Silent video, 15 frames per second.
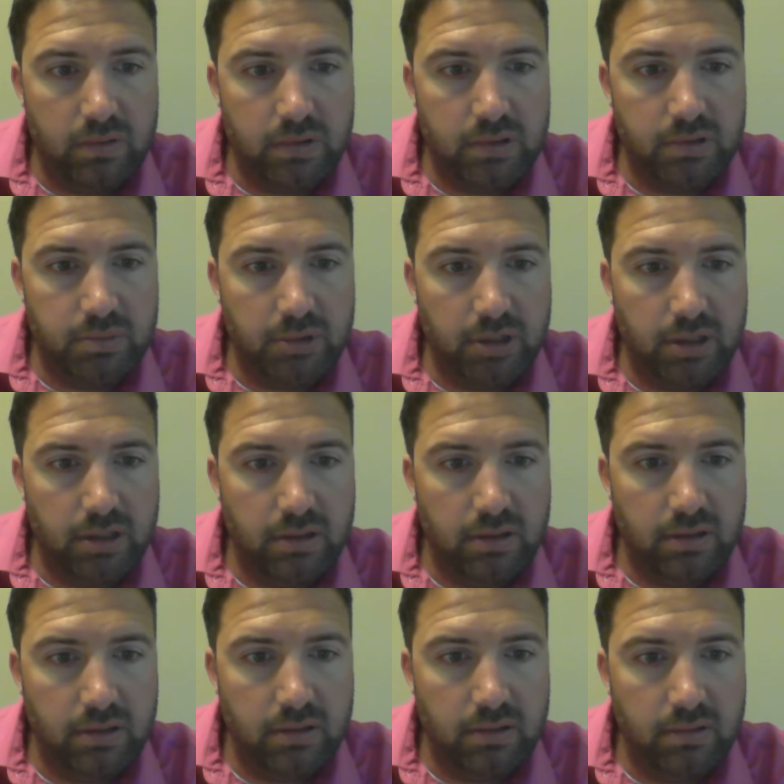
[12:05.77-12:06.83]
Where's my
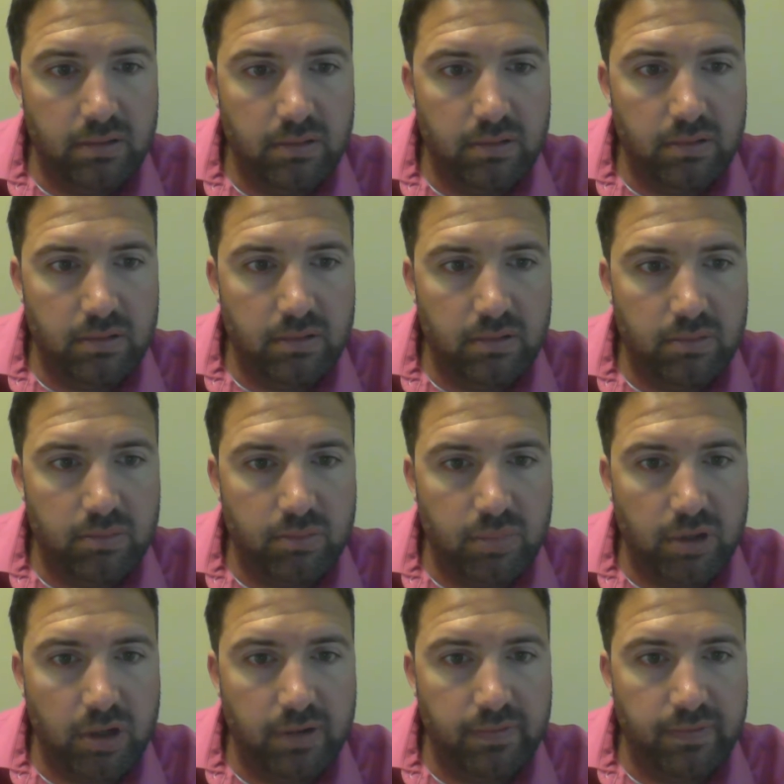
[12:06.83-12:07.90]

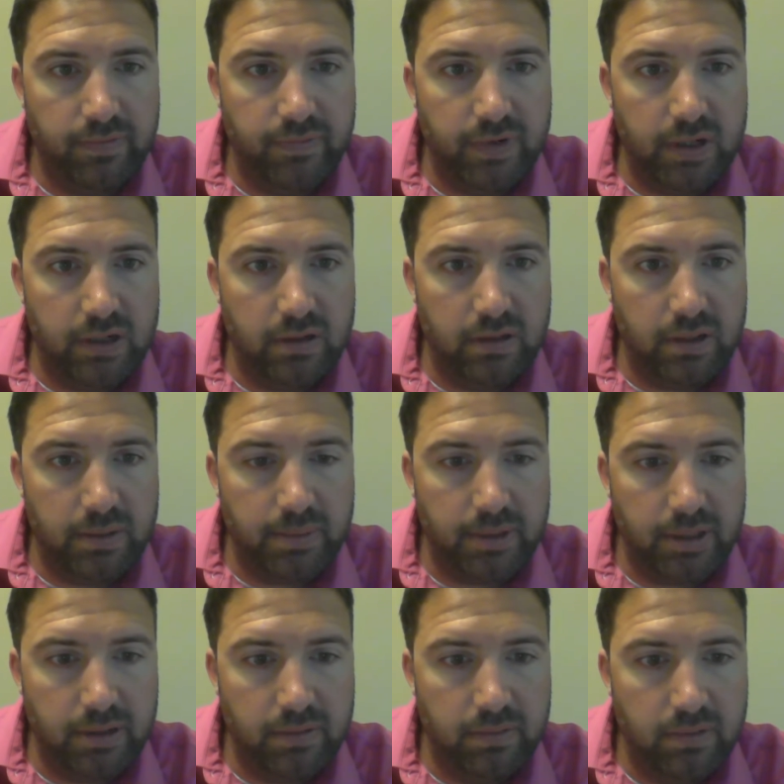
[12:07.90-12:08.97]
profit figure? There we
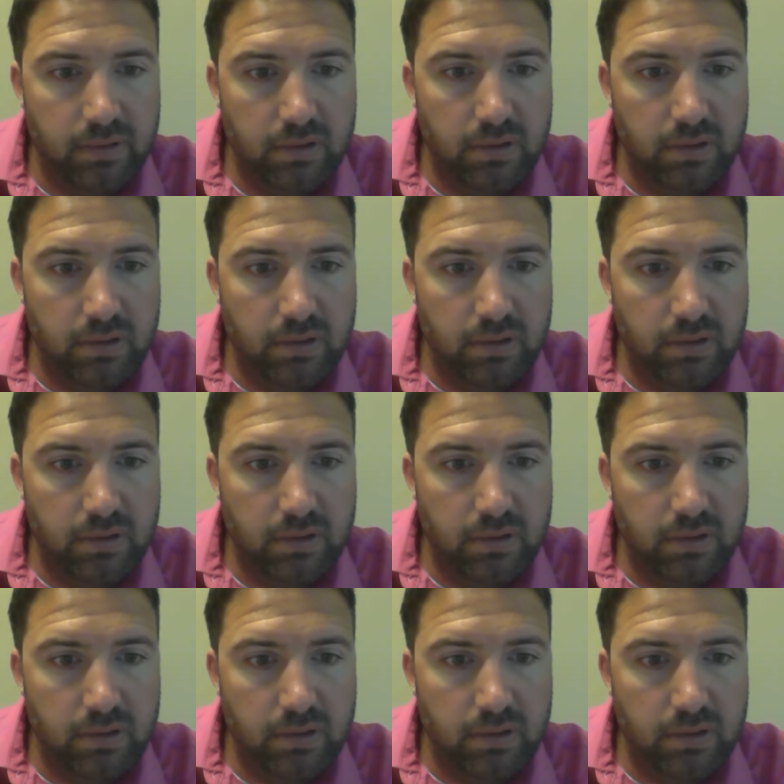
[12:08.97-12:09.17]
go.